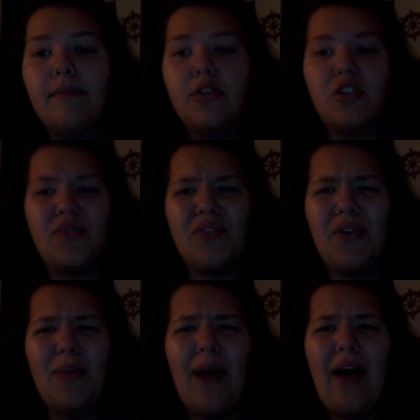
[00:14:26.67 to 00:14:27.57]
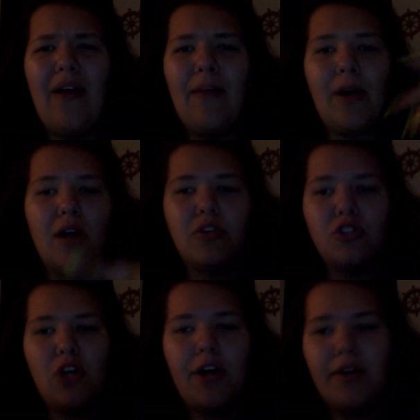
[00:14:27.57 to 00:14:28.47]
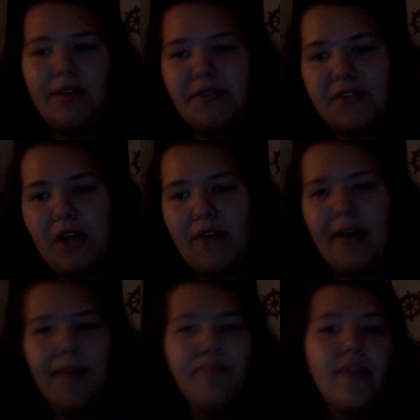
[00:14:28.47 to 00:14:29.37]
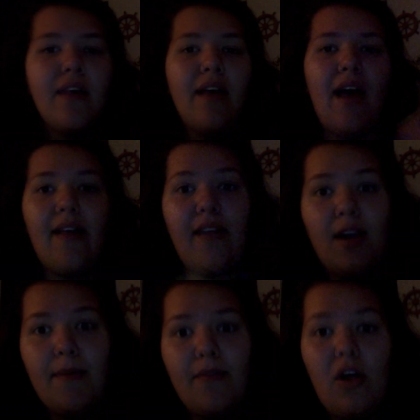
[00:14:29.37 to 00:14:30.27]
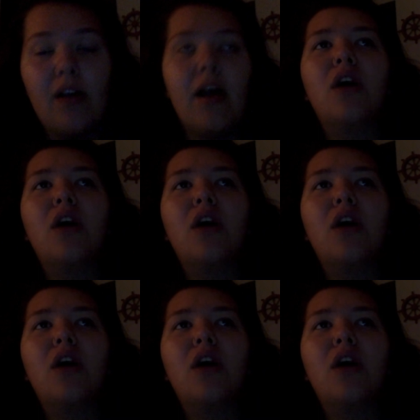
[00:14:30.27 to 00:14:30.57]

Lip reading: just for a little while, and we got gelato as you saw there at the end of my vlog.